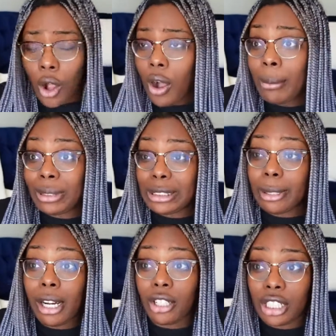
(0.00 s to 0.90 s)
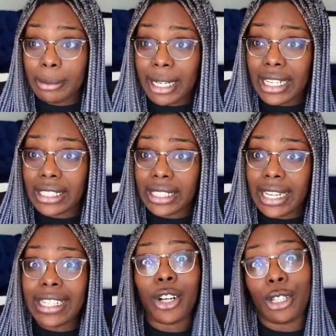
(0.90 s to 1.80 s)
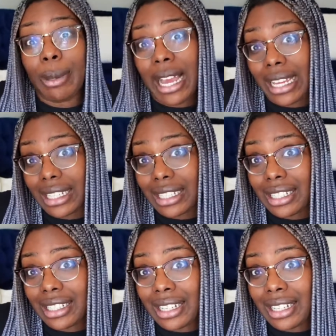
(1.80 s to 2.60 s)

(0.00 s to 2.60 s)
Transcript: Oh, I'm busy, or I'll call you back, and they call you back.